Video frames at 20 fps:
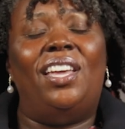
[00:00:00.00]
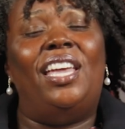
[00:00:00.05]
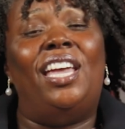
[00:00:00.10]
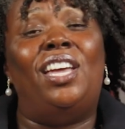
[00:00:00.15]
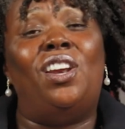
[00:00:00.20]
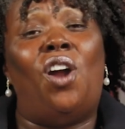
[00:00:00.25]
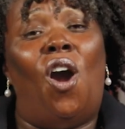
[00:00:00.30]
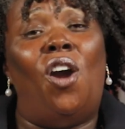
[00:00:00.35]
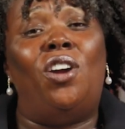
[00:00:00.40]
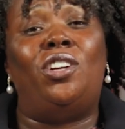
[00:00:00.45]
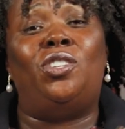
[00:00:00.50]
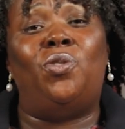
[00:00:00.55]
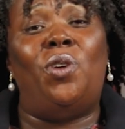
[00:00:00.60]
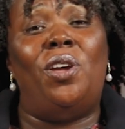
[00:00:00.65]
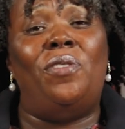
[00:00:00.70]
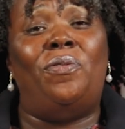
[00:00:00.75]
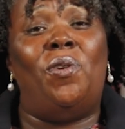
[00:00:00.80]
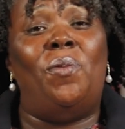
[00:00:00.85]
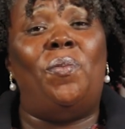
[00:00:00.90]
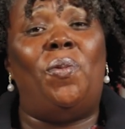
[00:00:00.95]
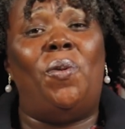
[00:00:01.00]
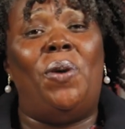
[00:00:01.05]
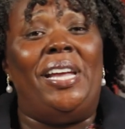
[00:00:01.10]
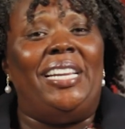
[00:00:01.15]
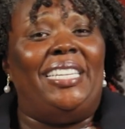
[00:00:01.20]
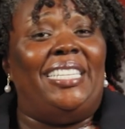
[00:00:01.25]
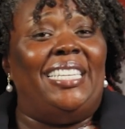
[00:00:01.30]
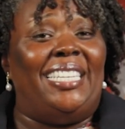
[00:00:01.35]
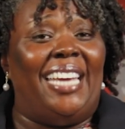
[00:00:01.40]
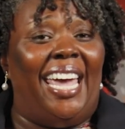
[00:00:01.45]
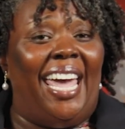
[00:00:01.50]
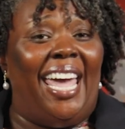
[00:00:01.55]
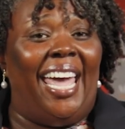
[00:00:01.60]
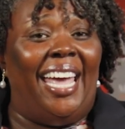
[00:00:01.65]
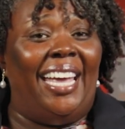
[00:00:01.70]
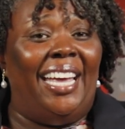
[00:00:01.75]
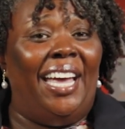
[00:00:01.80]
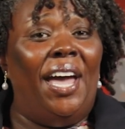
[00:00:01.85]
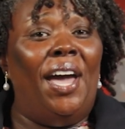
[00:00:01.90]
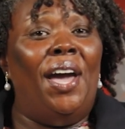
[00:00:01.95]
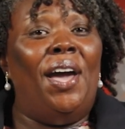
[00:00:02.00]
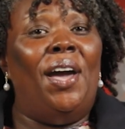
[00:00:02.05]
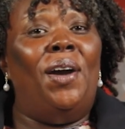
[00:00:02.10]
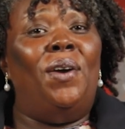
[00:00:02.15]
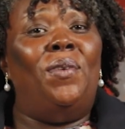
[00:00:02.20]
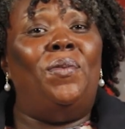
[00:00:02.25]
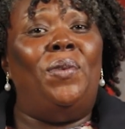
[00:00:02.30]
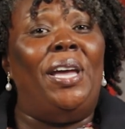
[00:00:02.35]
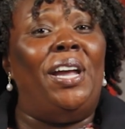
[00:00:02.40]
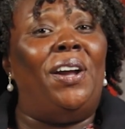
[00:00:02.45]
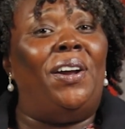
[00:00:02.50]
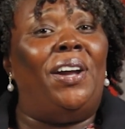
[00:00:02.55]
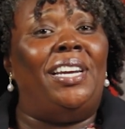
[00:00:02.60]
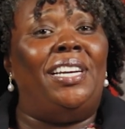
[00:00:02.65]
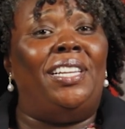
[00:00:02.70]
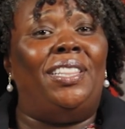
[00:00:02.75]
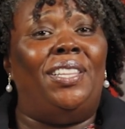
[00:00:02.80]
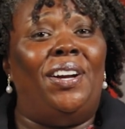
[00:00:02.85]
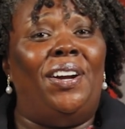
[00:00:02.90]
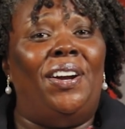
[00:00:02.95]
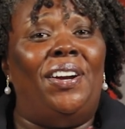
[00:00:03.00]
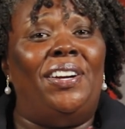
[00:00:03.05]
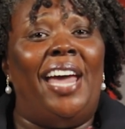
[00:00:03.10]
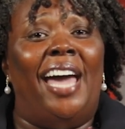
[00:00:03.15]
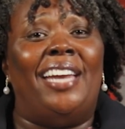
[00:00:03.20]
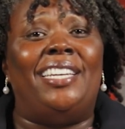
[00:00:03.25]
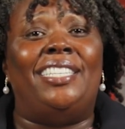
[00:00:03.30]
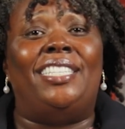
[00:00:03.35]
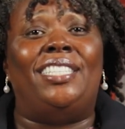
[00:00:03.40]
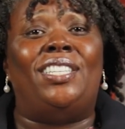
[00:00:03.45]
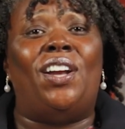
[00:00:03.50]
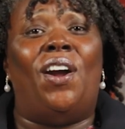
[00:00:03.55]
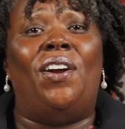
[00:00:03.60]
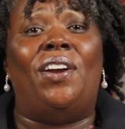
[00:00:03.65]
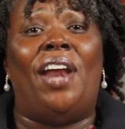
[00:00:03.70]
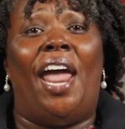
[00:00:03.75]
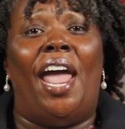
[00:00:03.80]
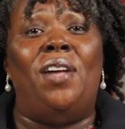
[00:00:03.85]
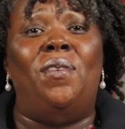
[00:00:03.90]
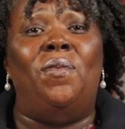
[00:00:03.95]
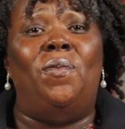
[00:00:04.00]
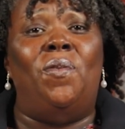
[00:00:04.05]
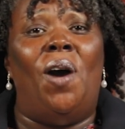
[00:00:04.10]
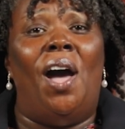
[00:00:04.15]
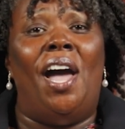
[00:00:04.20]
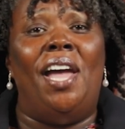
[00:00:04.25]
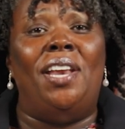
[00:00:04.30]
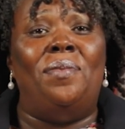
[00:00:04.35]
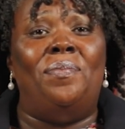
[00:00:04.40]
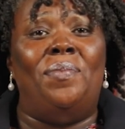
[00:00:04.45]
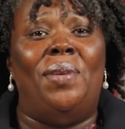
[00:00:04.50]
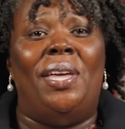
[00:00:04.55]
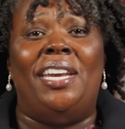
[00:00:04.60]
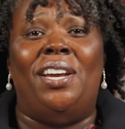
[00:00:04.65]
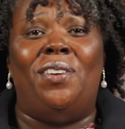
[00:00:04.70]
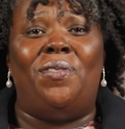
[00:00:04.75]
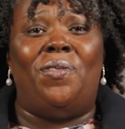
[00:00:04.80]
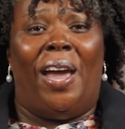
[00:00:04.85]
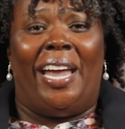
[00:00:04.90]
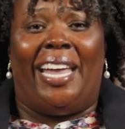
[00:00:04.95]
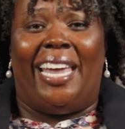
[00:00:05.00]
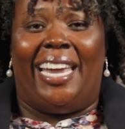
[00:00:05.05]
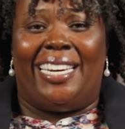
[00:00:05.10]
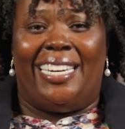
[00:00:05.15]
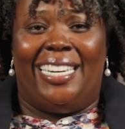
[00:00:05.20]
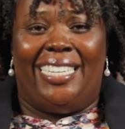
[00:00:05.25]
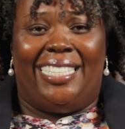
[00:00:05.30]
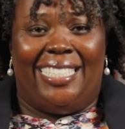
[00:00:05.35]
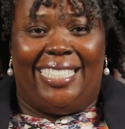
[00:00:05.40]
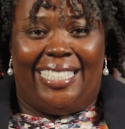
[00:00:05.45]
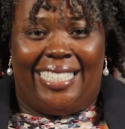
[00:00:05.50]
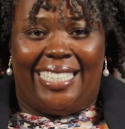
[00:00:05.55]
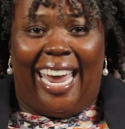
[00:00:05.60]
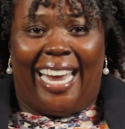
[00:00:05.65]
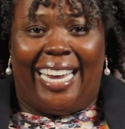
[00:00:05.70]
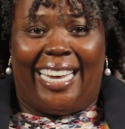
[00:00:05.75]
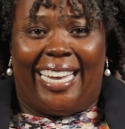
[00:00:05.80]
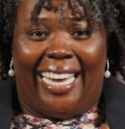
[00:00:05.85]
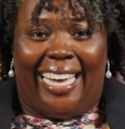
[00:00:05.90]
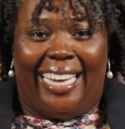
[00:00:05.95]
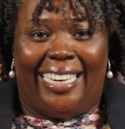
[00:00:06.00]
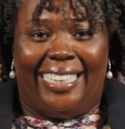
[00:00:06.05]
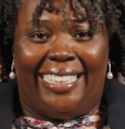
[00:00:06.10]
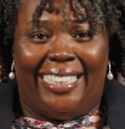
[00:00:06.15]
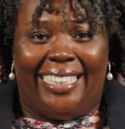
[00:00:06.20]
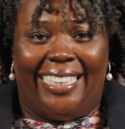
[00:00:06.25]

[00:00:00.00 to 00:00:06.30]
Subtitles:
In our joyful point today, we are going to learn how to start a 1-minute recognition check-in.